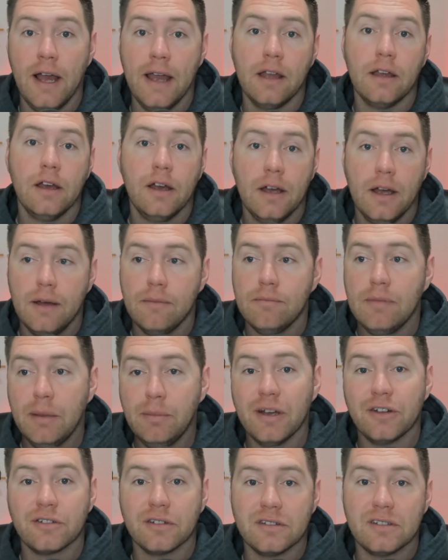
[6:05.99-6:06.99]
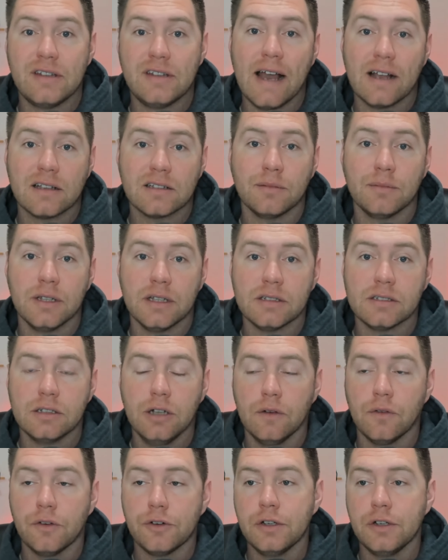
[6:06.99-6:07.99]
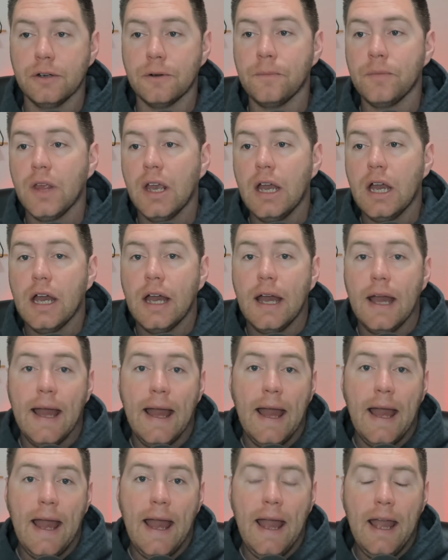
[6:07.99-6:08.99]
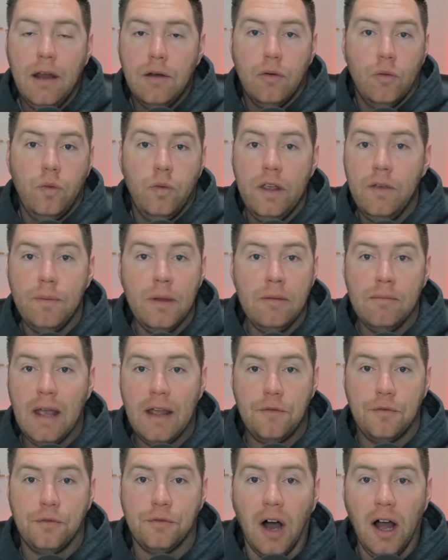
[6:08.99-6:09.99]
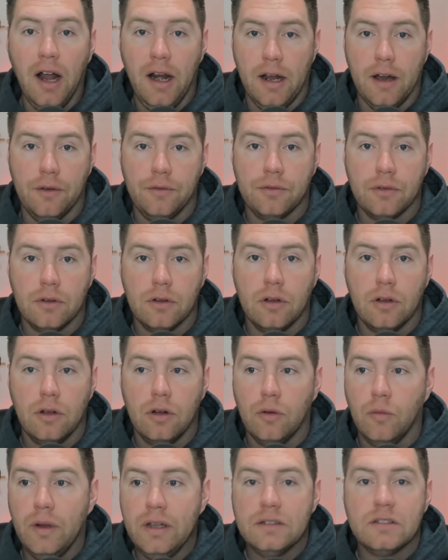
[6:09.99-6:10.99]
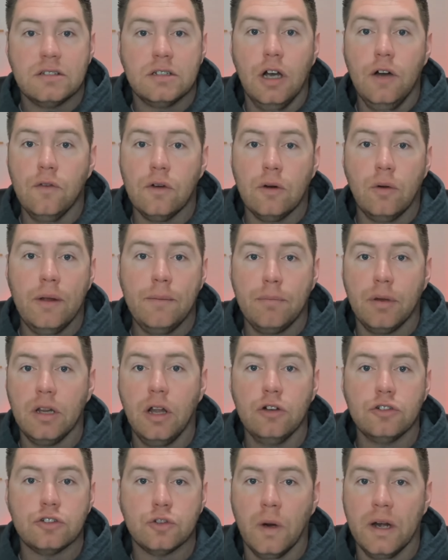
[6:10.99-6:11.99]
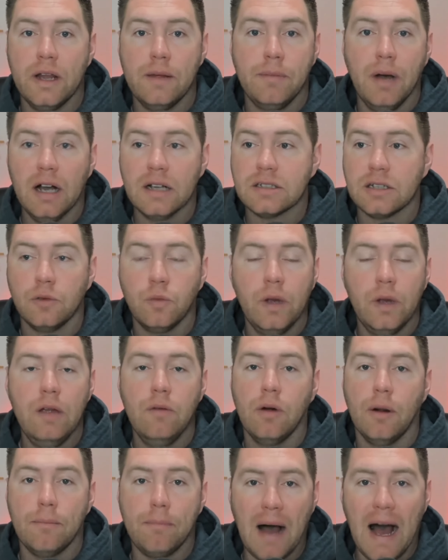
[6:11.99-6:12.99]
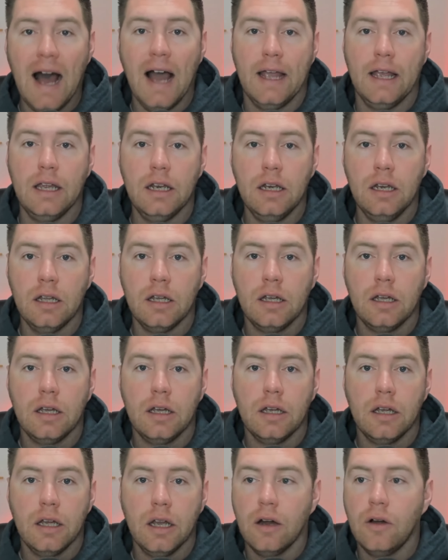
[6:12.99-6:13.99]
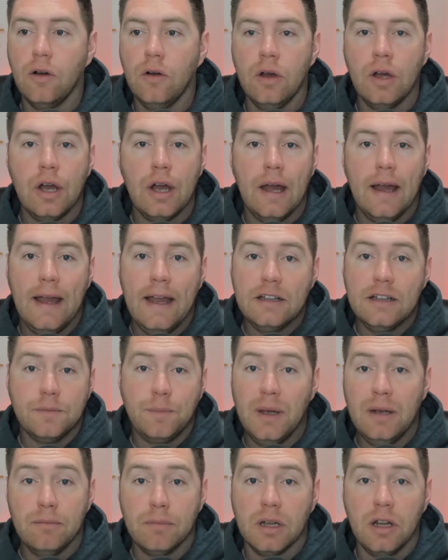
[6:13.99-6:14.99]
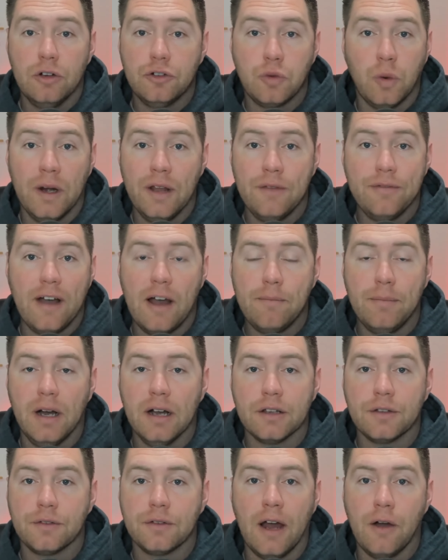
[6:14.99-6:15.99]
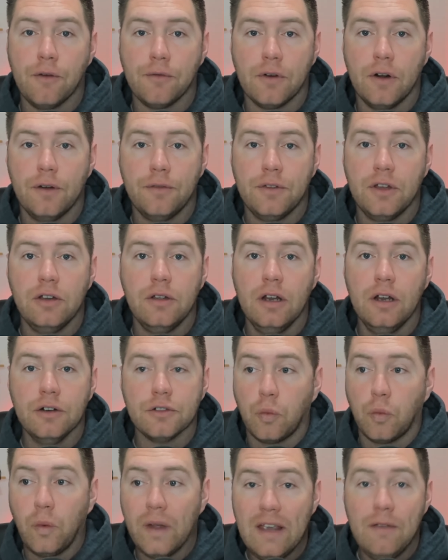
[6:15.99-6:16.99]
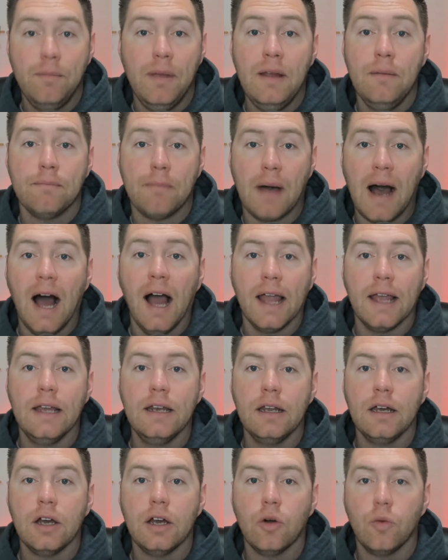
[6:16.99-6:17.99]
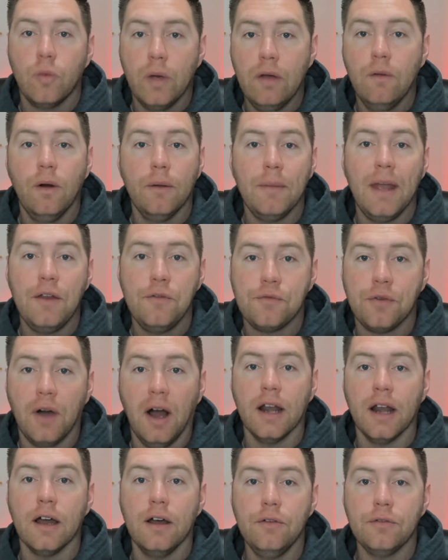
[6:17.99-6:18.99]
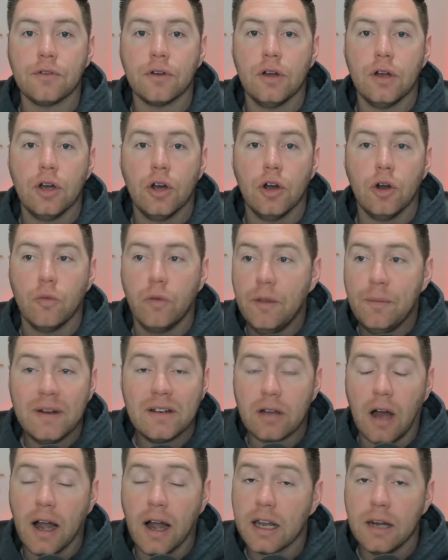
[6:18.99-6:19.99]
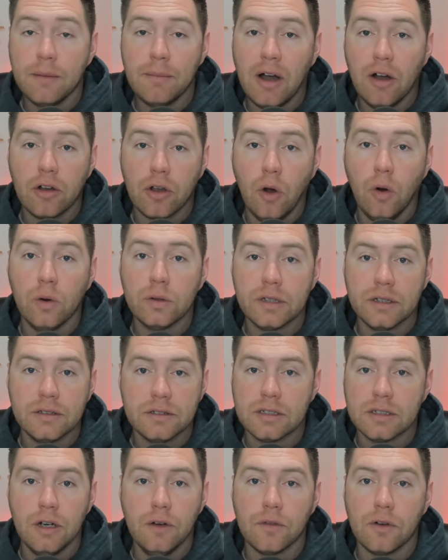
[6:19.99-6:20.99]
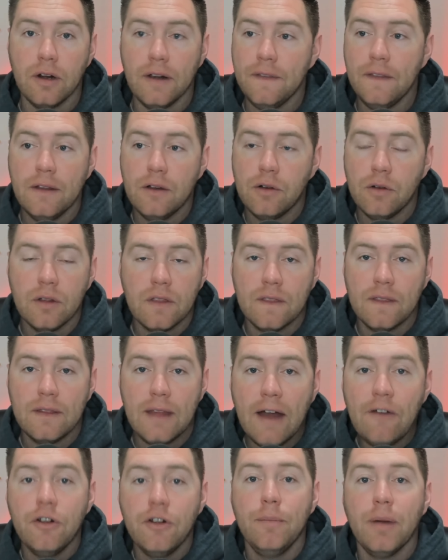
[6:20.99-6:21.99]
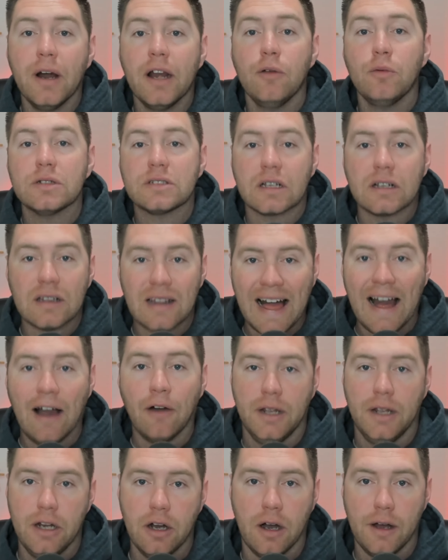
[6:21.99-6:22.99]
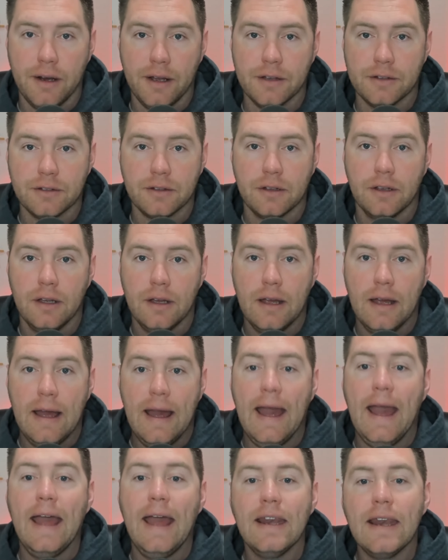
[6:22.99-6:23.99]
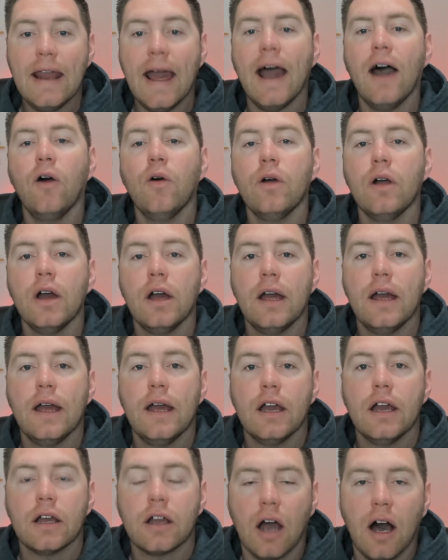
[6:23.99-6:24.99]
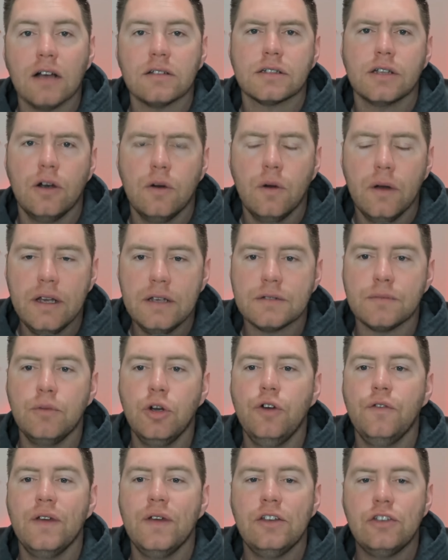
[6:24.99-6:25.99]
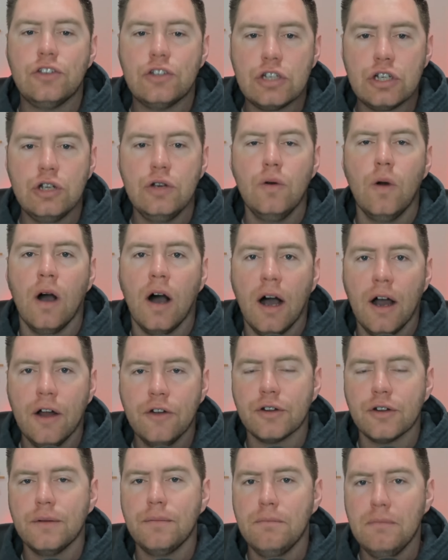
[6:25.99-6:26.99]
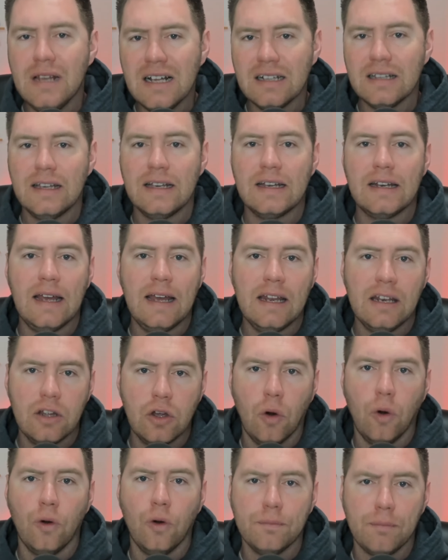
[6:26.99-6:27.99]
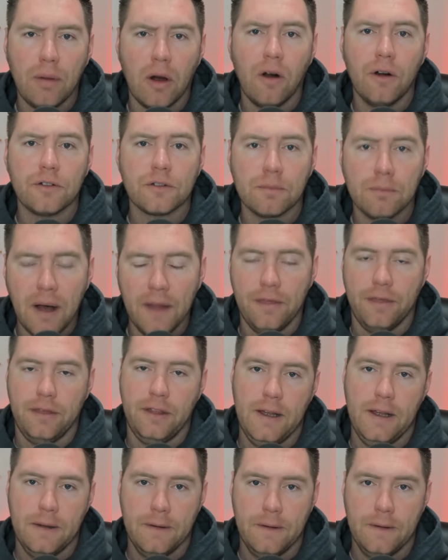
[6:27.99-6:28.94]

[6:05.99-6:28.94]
Hey, maybe I should stack some of the silver too. And we've been made fun of when silver went below 20 bucks and we were buying. You know, it's been below 25 bucks now for a few years. We've been buying. We were made fun of. We've been talking about gold and silver and everybody was clowning on us. And now Costco is moving 200 million in gold bars monthly.